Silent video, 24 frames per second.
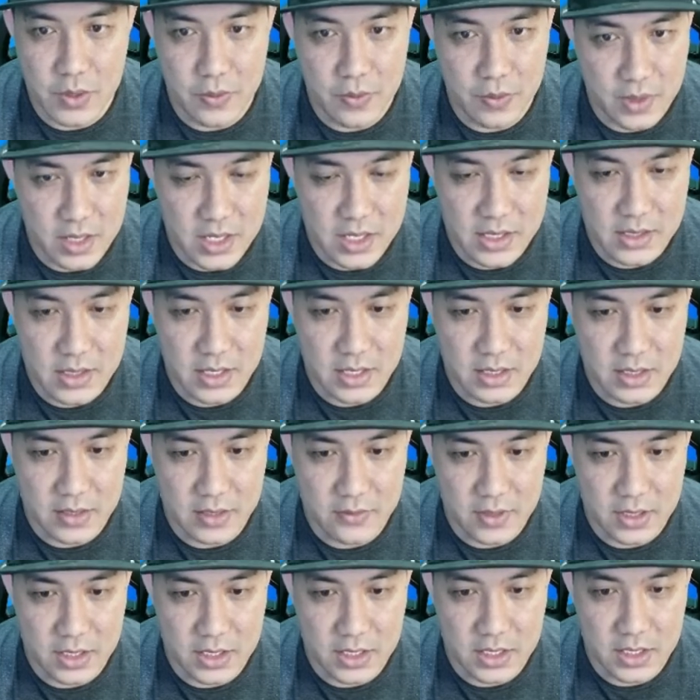this
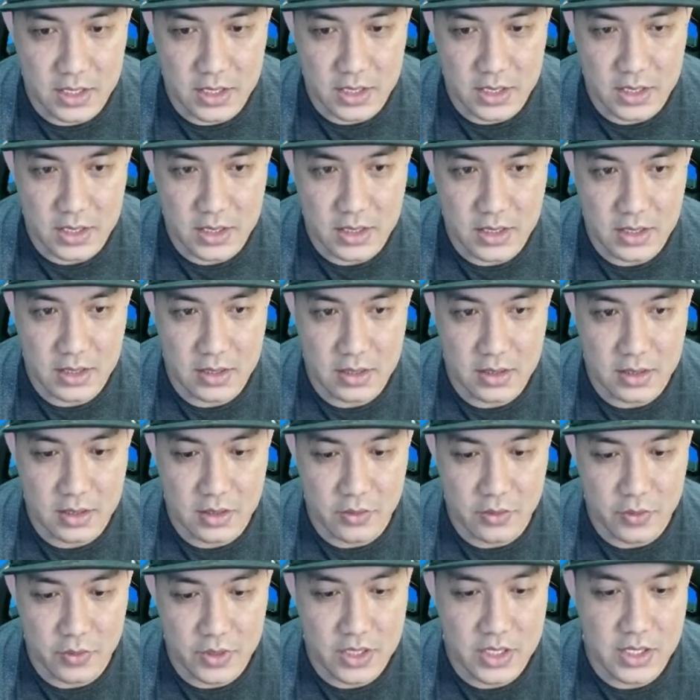activity,
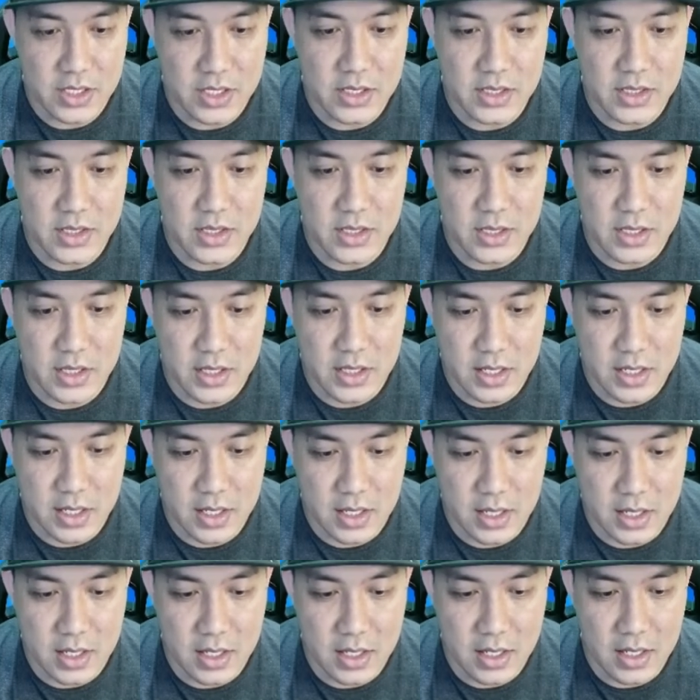which is
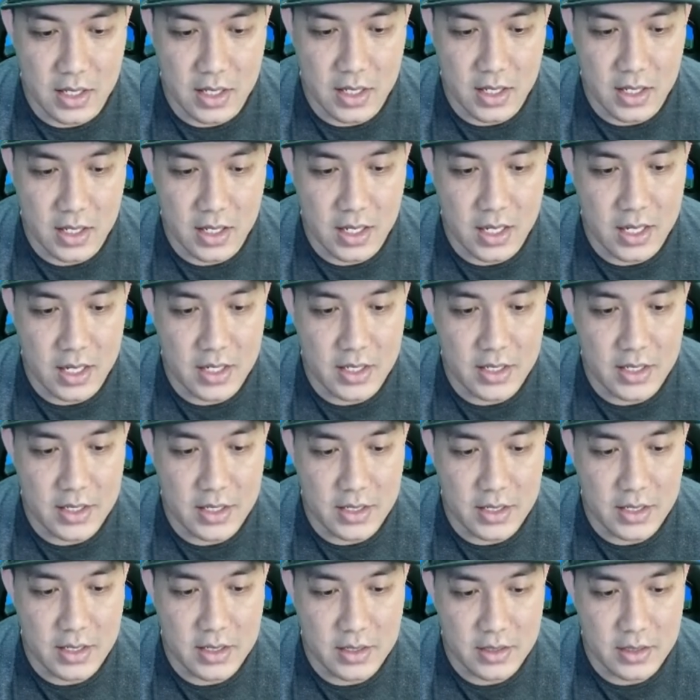I
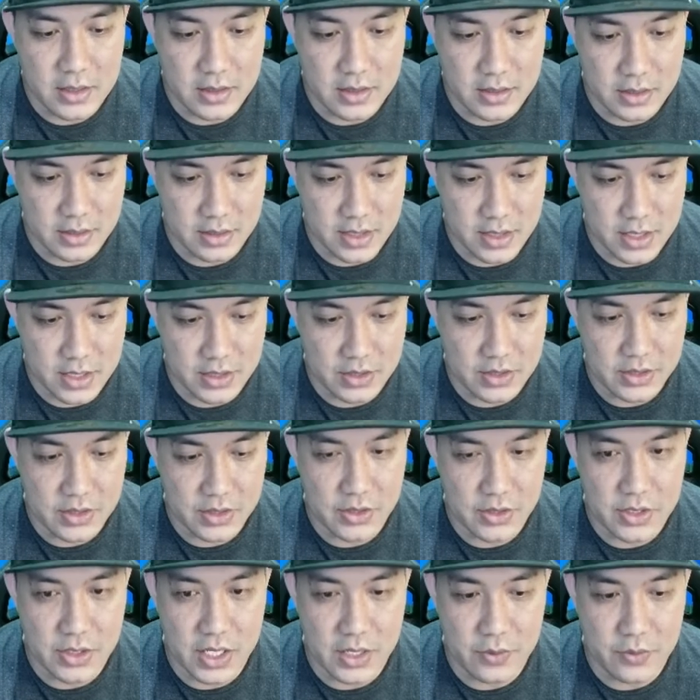suggest to
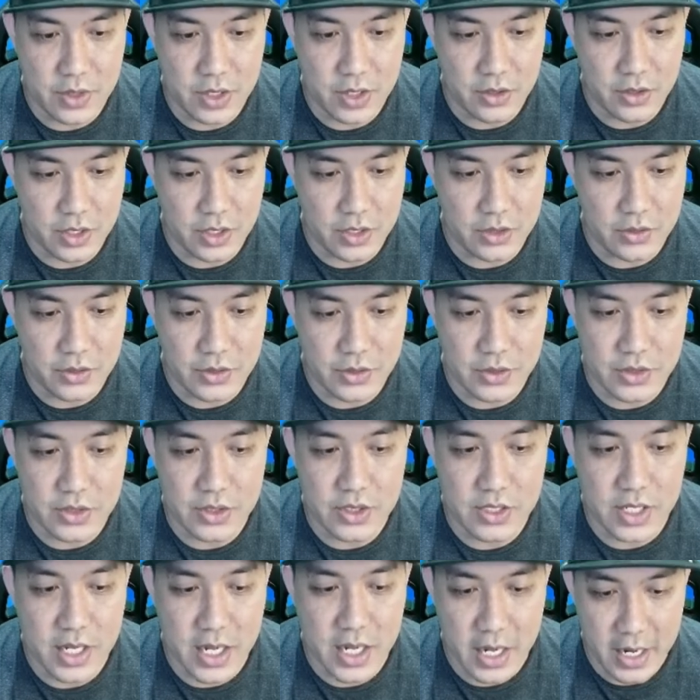you that we are going to use
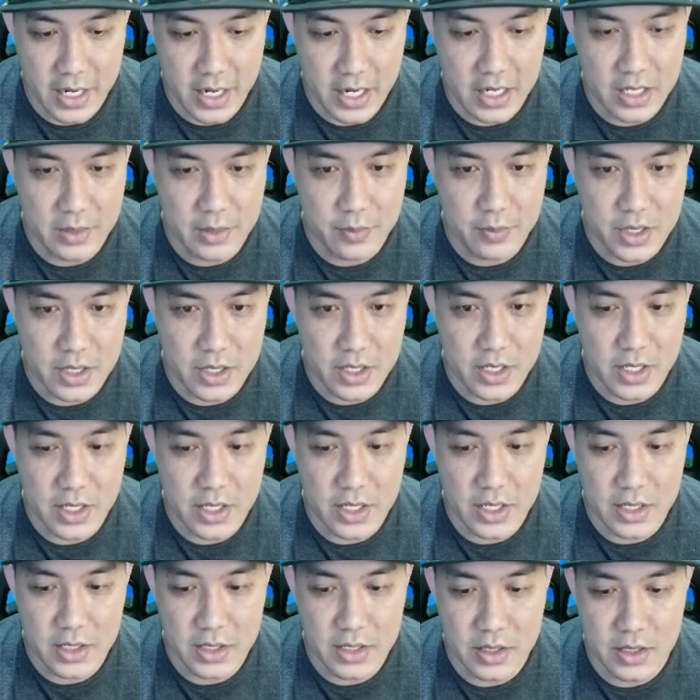
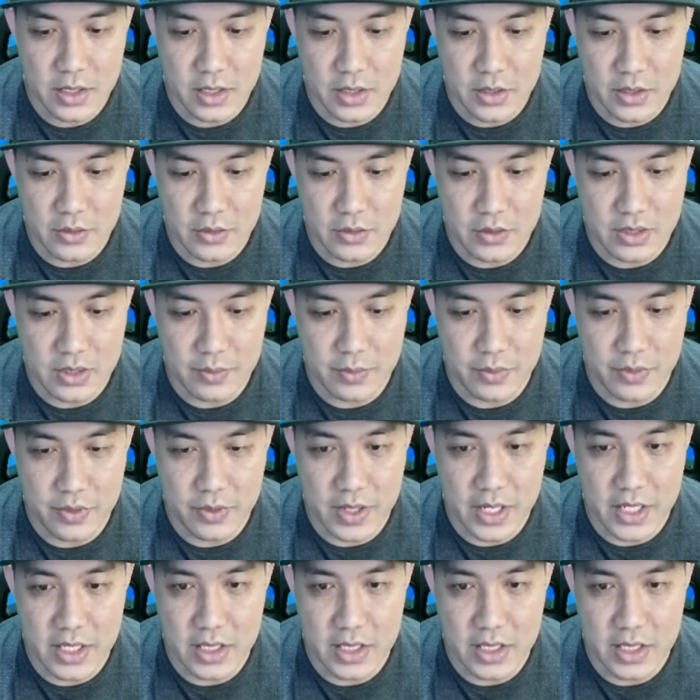handpicking to separate